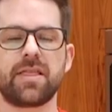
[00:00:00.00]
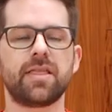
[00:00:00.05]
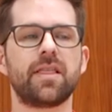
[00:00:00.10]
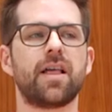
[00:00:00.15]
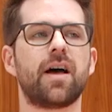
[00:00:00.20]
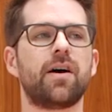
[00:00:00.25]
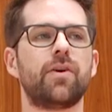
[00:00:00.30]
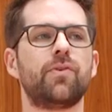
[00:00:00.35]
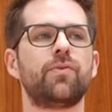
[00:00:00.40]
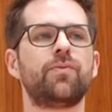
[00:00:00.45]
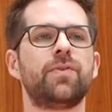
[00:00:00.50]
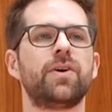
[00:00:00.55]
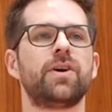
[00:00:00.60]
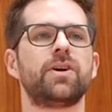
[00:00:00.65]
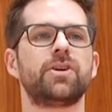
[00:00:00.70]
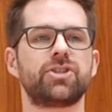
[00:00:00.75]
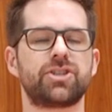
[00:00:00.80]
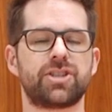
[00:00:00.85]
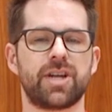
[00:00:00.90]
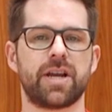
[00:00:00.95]
love
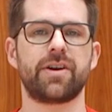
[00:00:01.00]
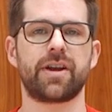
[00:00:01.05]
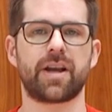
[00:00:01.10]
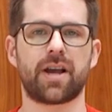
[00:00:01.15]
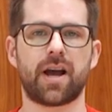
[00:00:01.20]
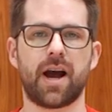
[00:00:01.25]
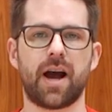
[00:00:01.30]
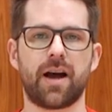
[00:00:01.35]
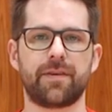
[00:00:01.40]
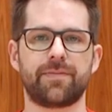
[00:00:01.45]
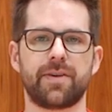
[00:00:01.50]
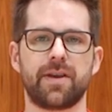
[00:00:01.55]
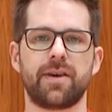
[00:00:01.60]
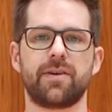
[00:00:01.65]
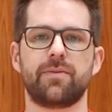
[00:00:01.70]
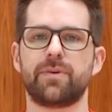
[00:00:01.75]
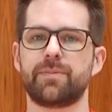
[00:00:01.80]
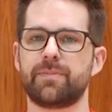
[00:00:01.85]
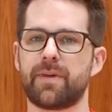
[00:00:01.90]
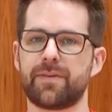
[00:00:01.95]
sharing coffee
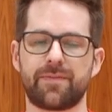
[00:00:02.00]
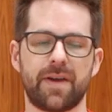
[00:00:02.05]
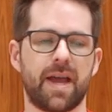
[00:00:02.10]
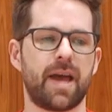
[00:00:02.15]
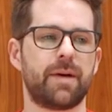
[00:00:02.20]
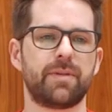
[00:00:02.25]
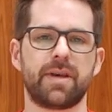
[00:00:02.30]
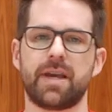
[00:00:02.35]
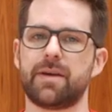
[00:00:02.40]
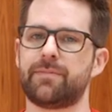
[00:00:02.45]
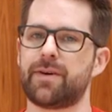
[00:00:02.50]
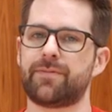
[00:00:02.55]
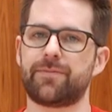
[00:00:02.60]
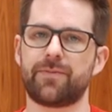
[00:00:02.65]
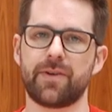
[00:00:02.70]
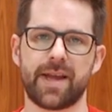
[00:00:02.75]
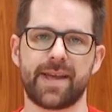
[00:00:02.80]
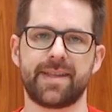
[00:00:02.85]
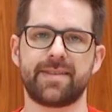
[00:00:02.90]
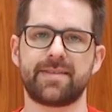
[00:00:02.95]
with my family and my
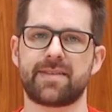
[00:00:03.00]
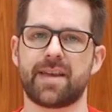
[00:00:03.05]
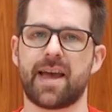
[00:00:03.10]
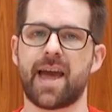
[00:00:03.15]
friends,